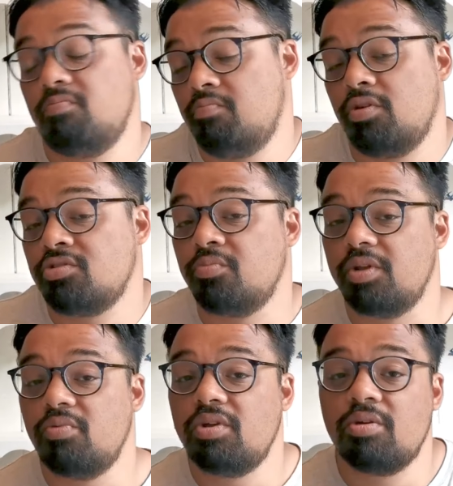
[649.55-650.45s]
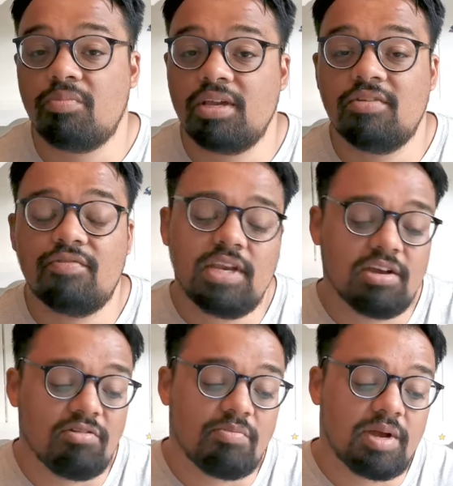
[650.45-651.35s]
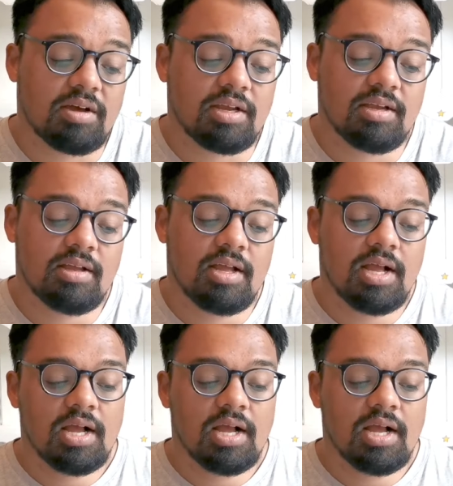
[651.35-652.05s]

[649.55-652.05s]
so possibly we can make a video about